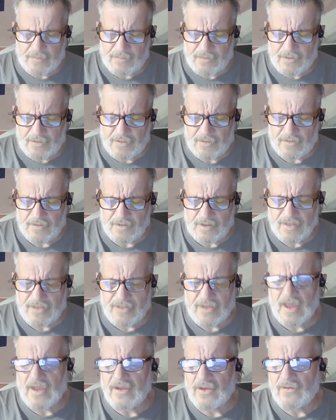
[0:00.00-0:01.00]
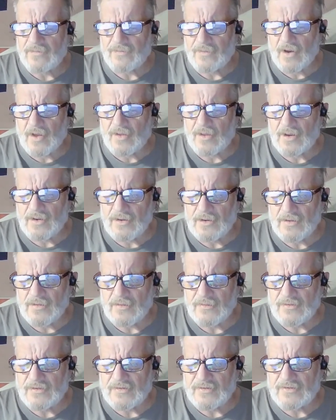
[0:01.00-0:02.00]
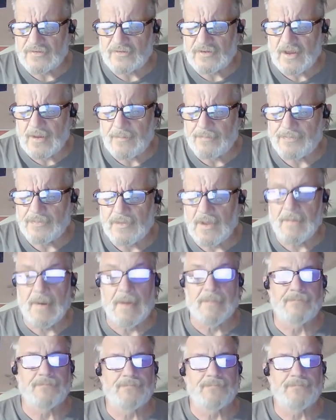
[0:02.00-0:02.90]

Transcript: you. And thank you for all that you do in Jesus' name. Amen.